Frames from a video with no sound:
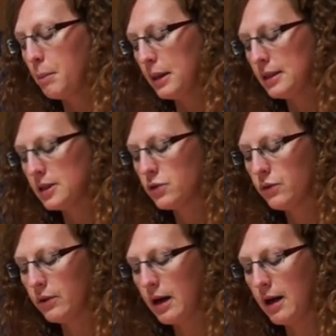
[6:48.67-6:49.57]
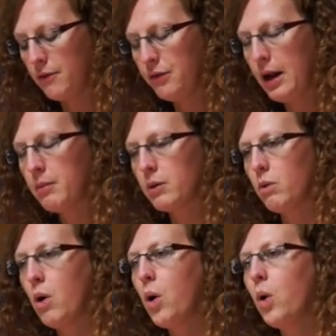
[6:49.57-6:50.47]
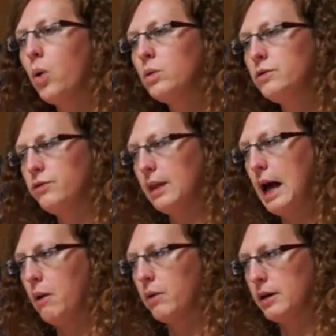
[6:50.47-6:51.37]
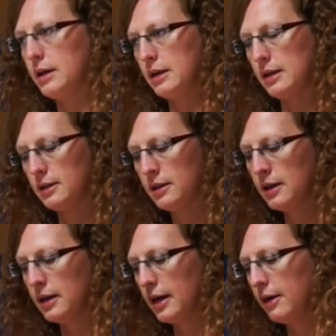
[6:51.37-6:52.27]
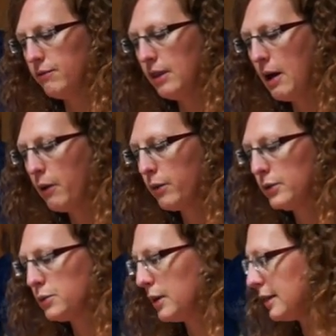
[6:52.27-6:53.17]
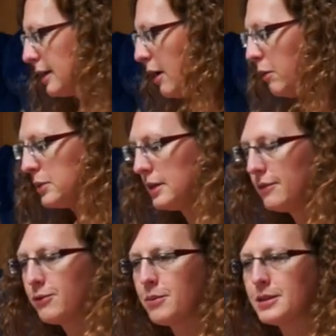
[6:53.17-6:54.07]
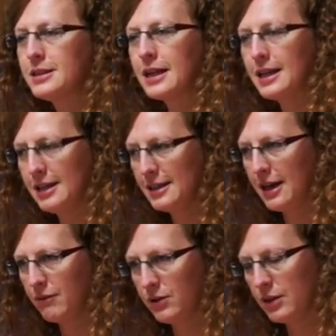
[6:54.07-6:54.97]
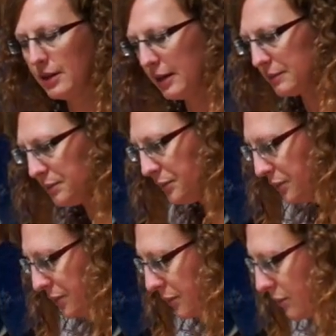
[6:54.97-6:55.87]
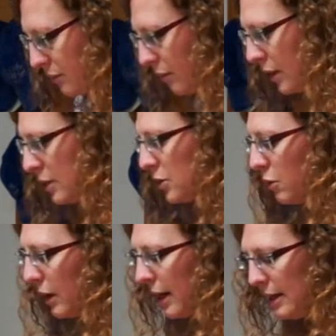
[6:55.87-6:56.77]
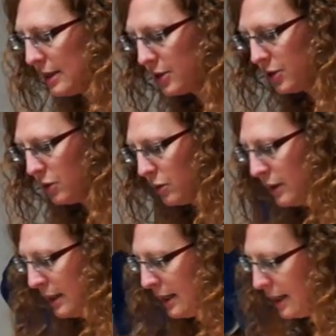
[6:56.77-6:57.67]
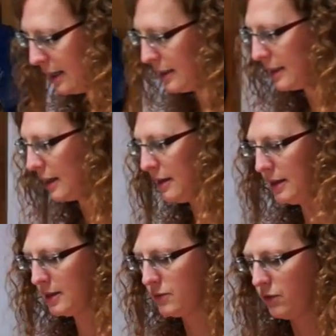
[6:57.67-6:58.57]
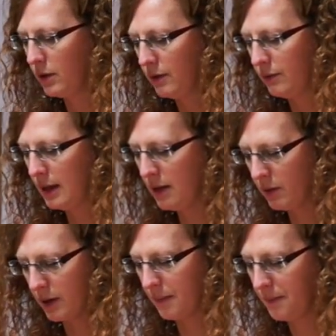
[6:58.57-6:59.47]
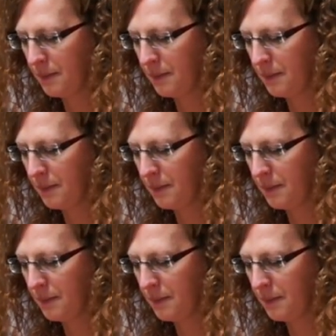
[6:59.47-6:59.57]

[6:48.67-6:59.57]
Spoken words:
But this fabric will hold flour in it. And flour was what helps it from sticking to everything. So what I need to do is get this full of flour.